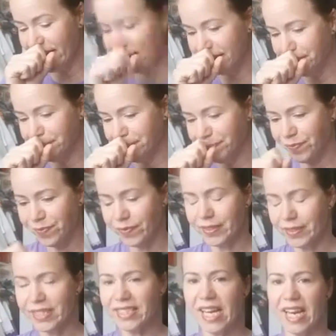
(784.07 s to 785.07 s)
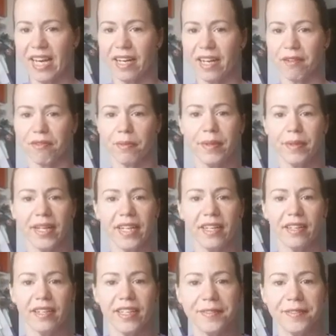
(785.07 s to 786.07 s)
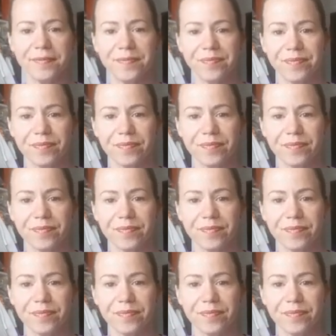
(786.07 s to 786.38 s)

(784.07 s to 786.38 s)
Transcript: like staining from light on it.